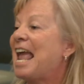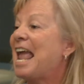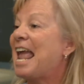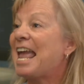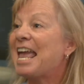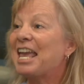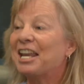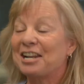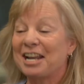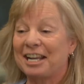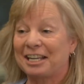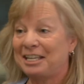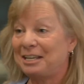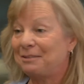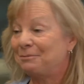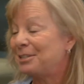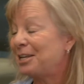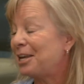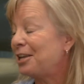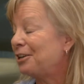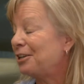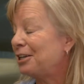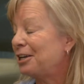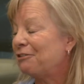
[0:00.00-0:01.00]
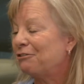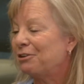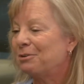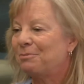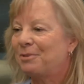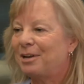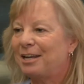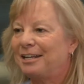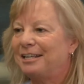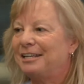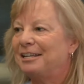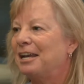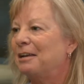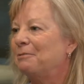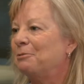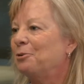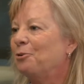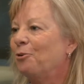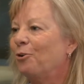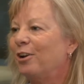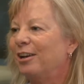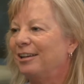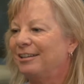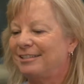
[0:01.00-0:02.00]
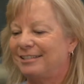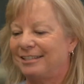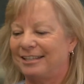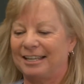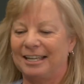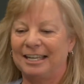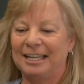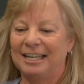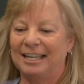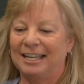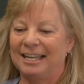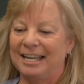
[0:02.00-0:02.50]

And I keep telling everybody I'm going to